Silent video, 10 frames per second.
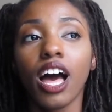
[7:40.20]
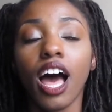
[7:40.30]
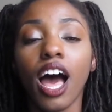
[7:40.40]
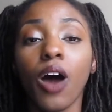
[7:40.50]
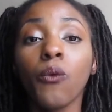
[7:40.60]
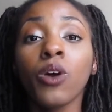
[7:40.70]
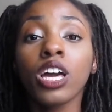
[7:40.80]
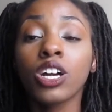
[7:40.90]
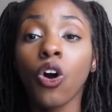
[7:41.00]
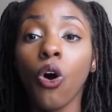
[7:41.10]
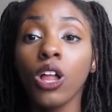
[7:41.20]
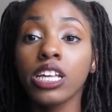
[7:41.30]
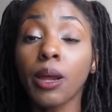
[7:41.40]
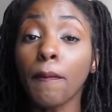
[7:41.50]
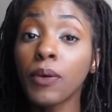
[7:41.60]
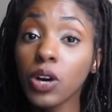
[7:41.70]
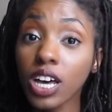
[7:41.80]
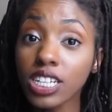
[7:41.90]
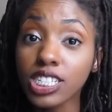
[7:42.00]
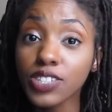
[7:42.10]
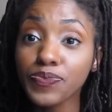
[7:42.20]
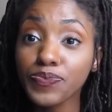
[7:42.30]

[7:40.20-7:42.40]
I wouldn't call it a push.